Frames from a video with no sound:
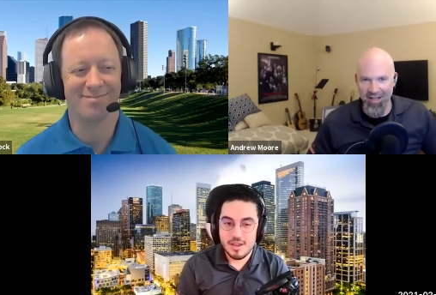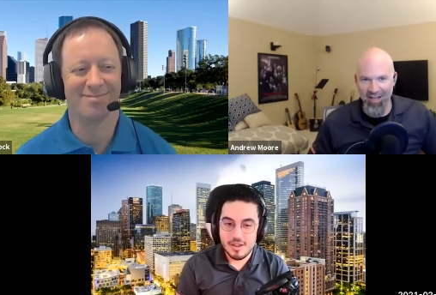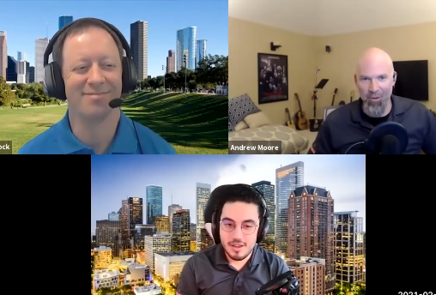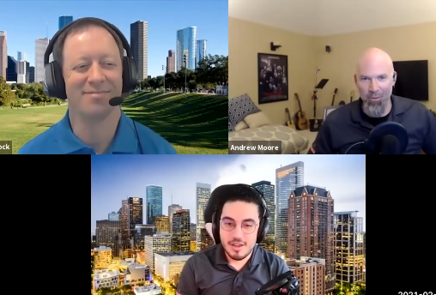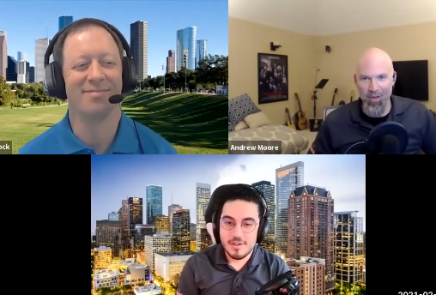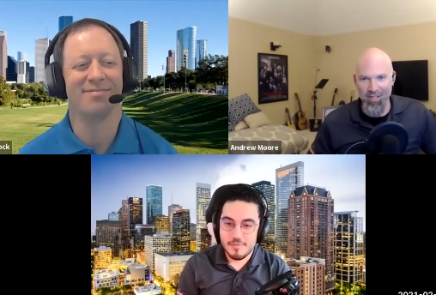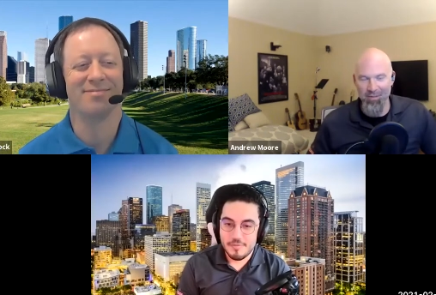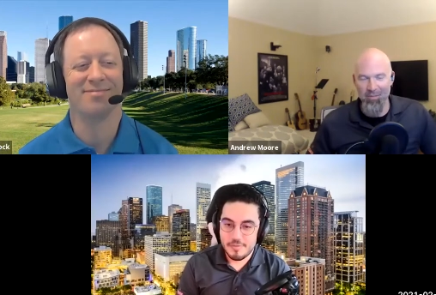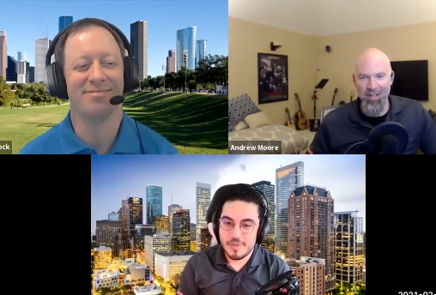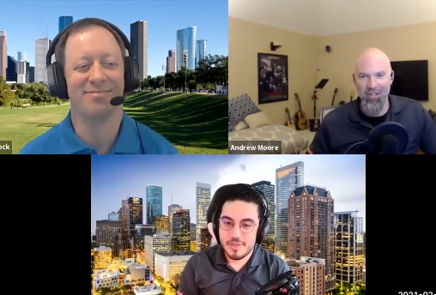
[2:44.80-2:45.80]
Speaker 1: like it
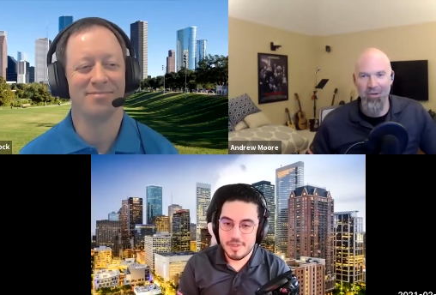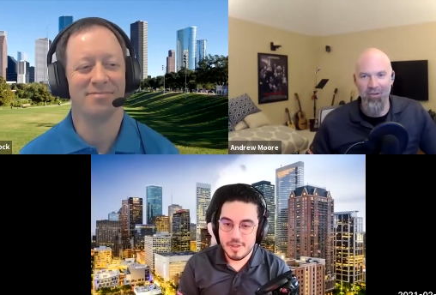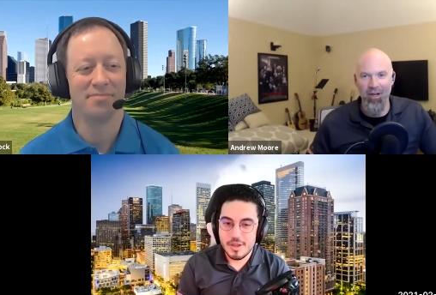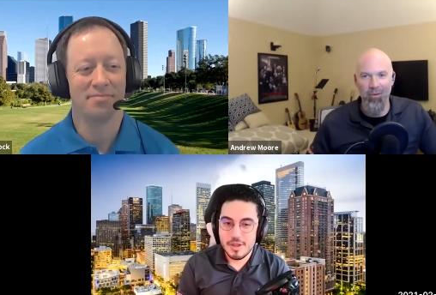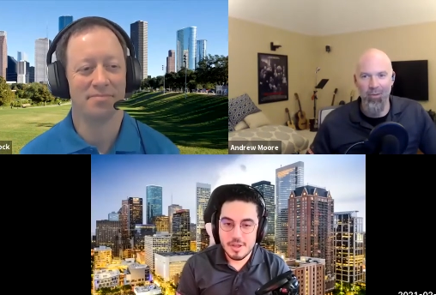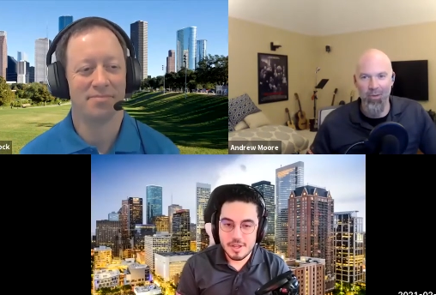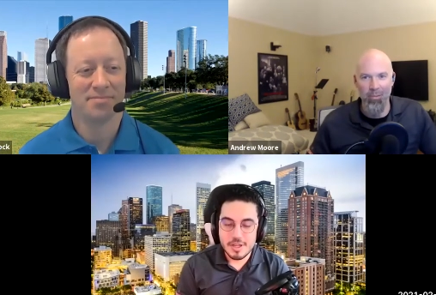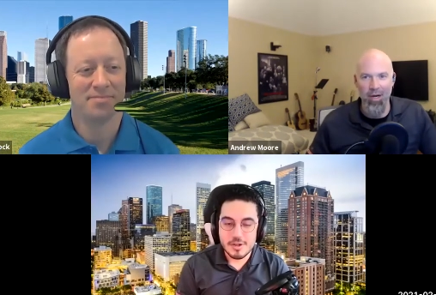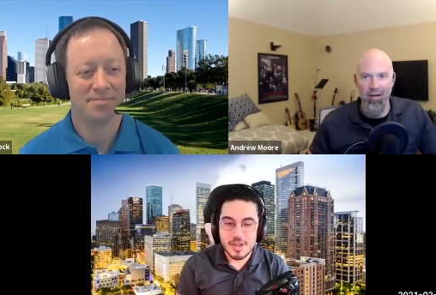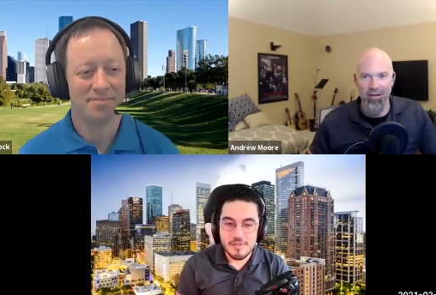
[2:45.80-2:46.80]
wasn't much going on with the.
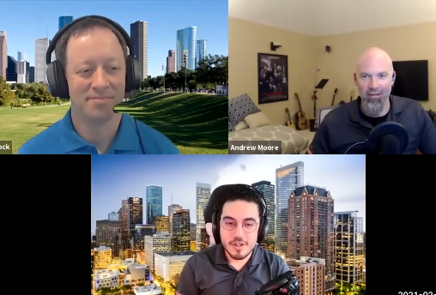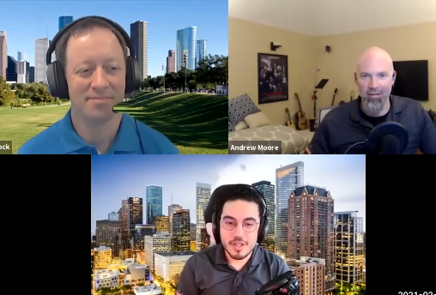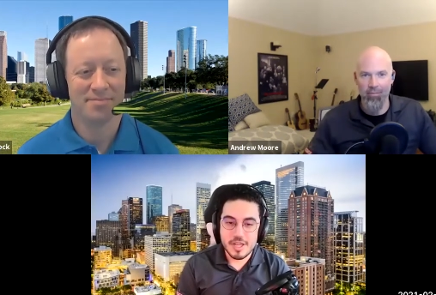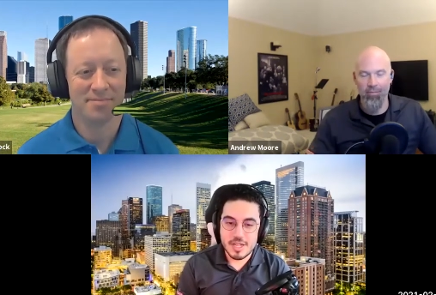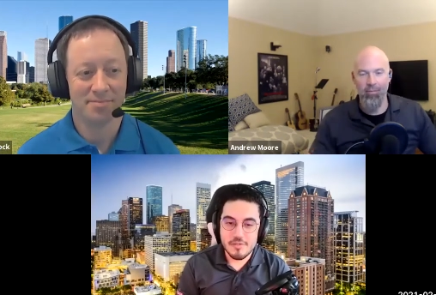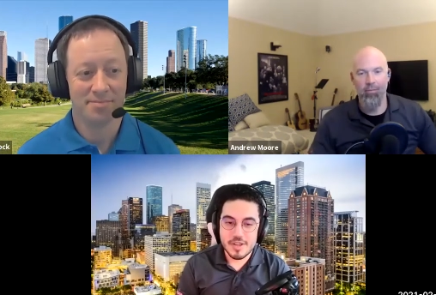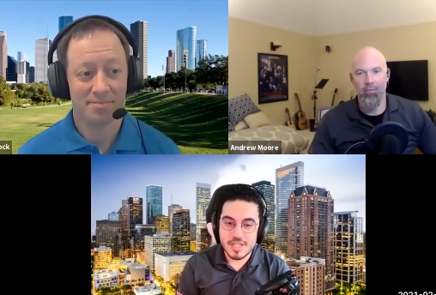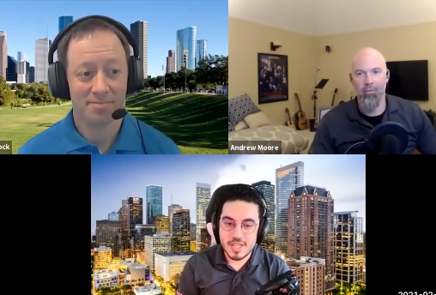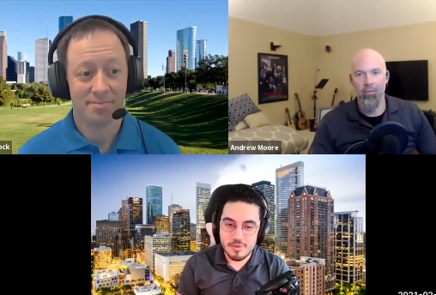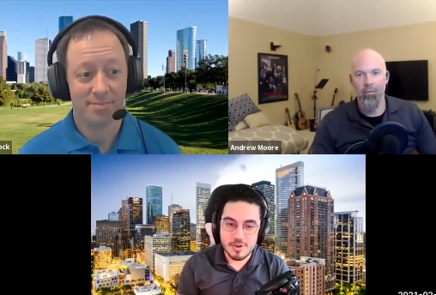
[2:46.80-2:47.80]
They're product.
Speaker 2: definitely delving
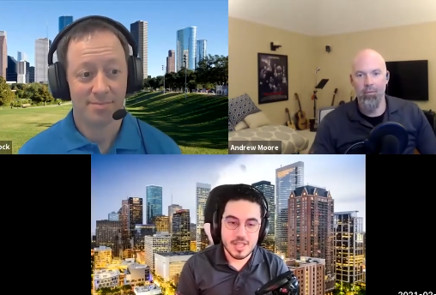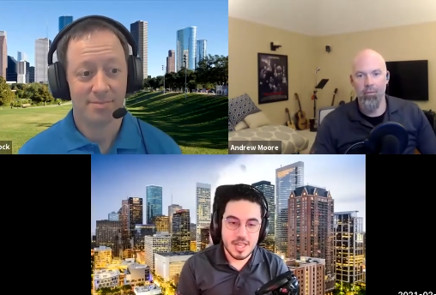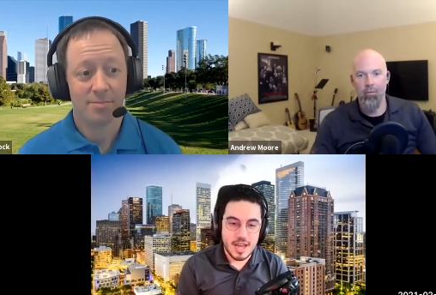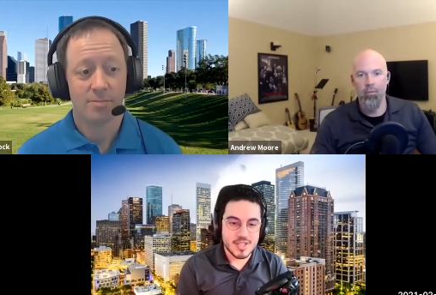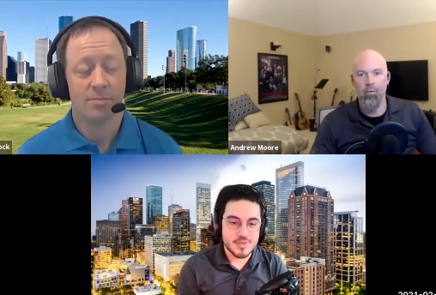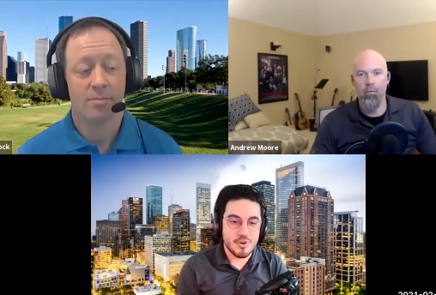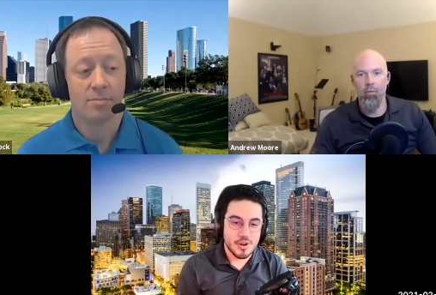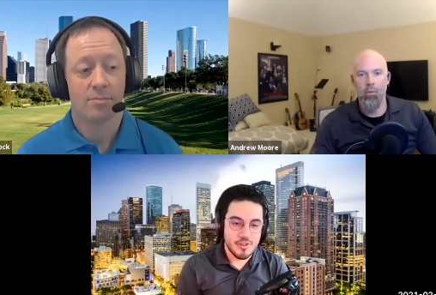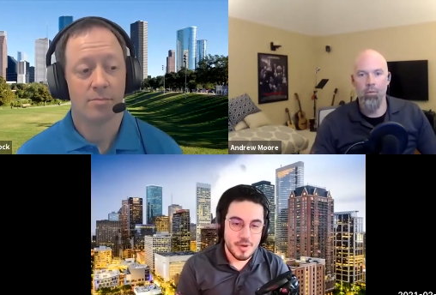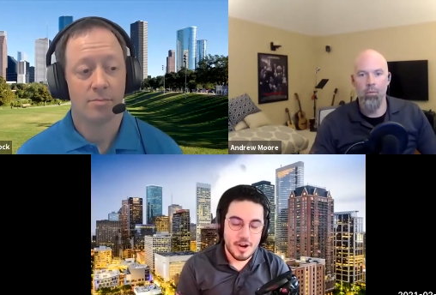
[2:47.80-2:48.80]
deeper into the iceberg
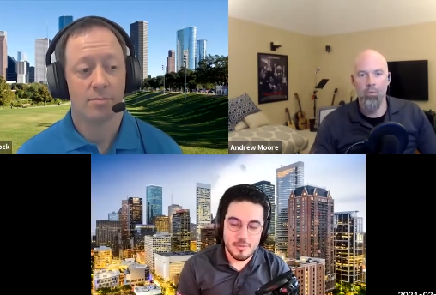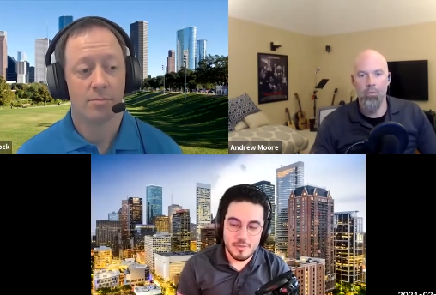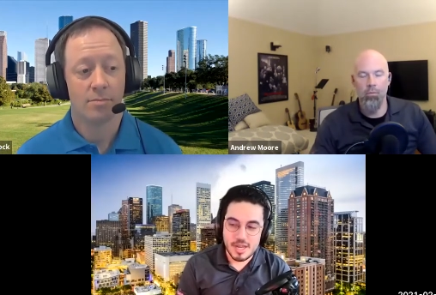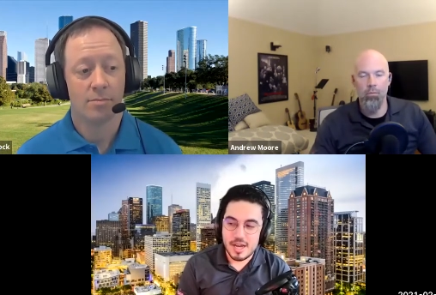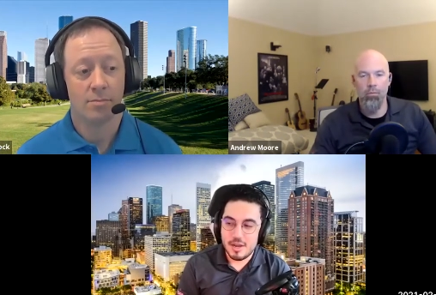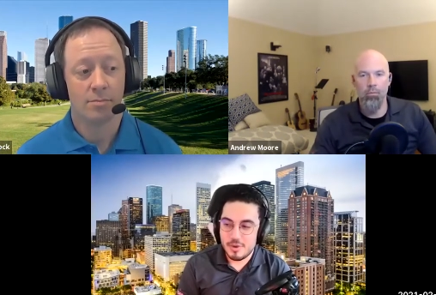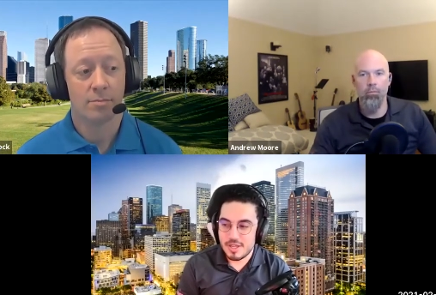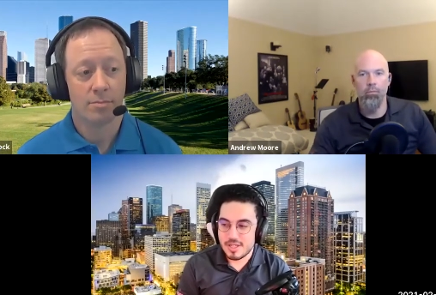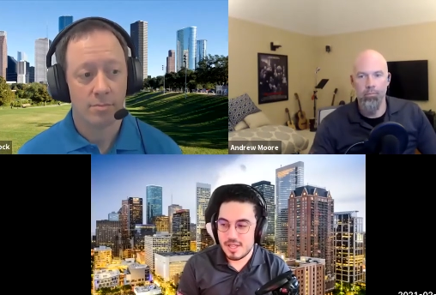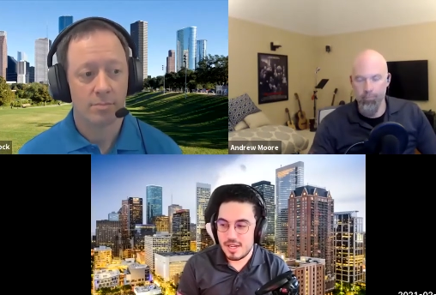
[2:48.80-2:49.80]
of Power BI with
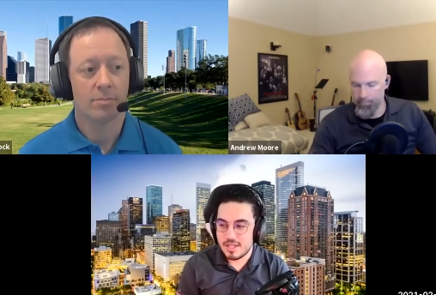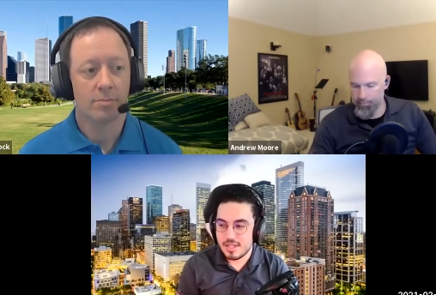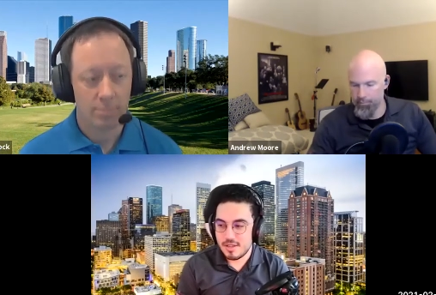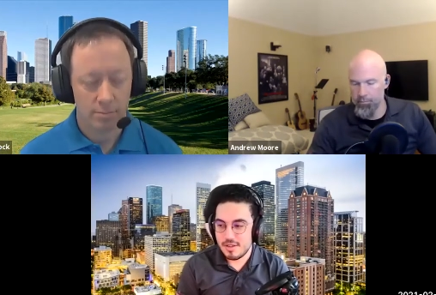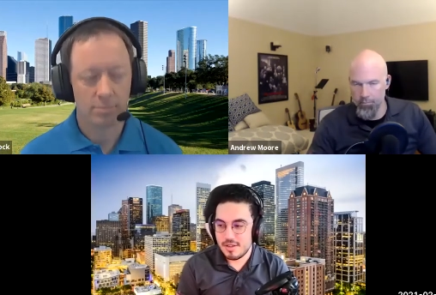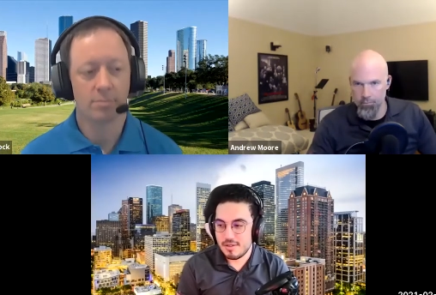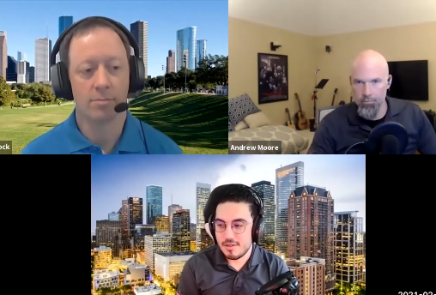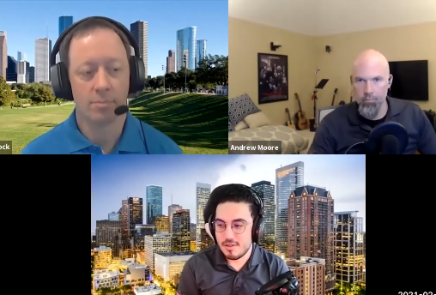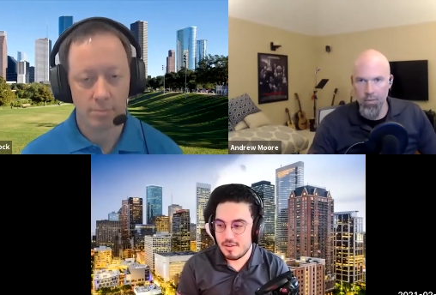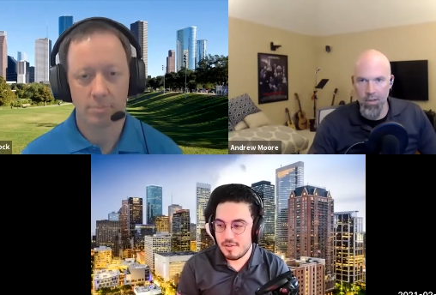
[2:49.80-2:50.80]
this test.
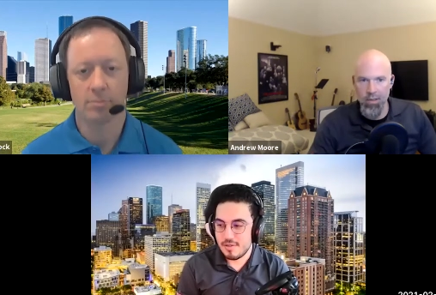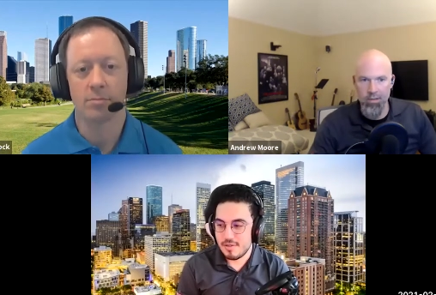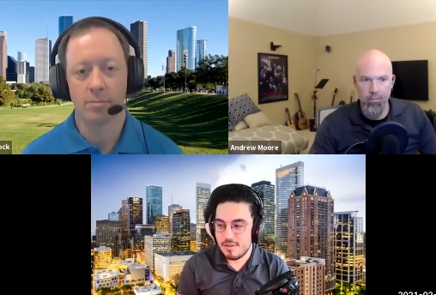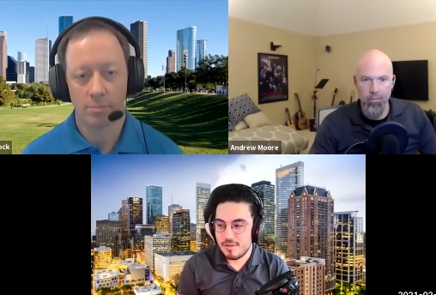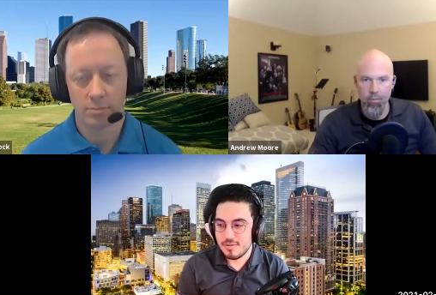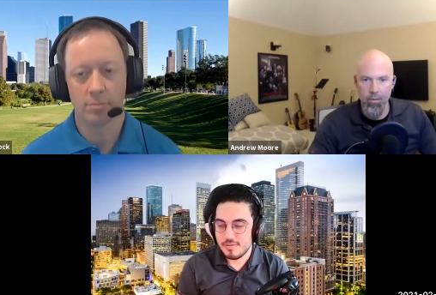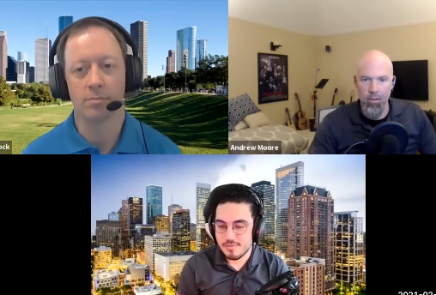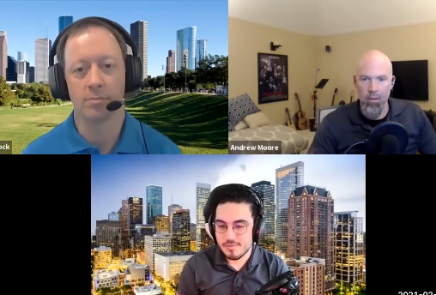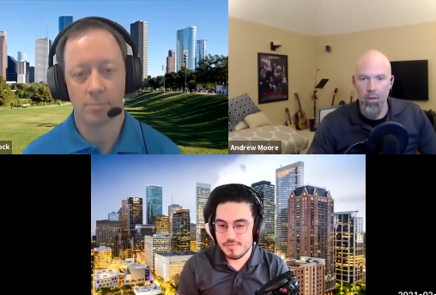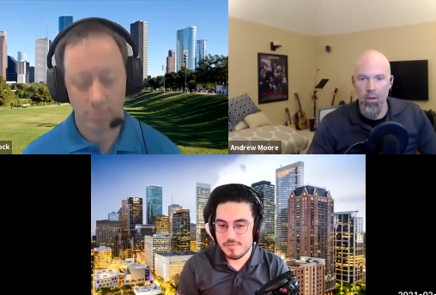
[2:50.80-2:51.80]
Awesome.
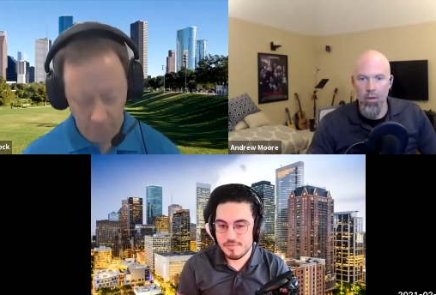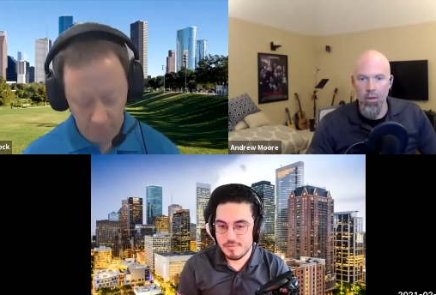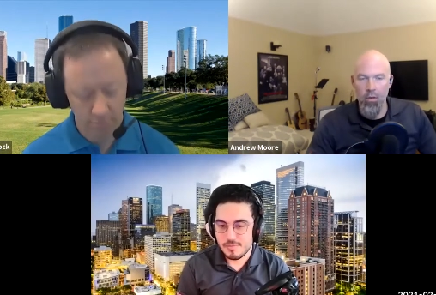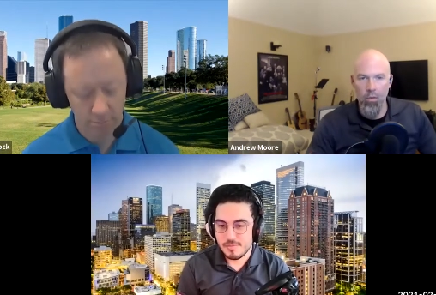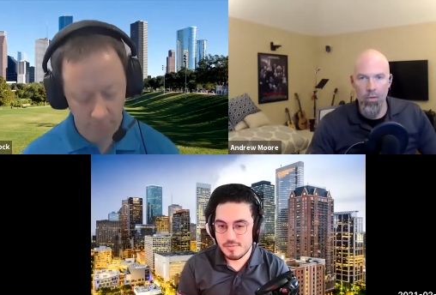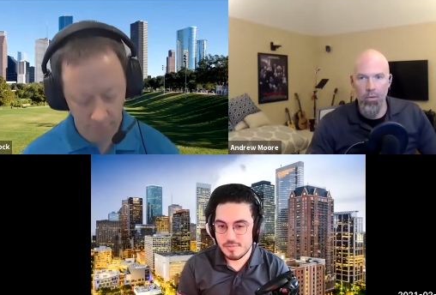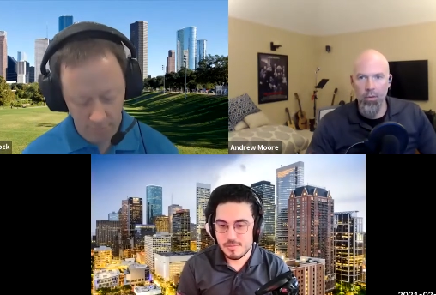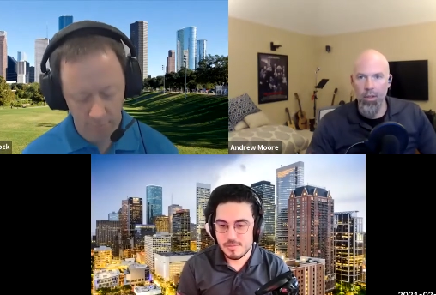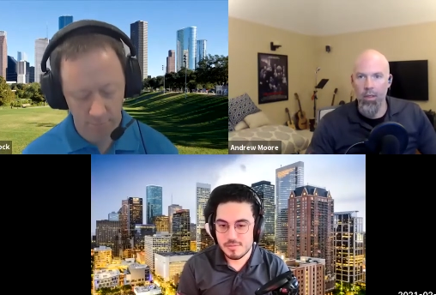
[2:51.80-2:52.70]
Cool.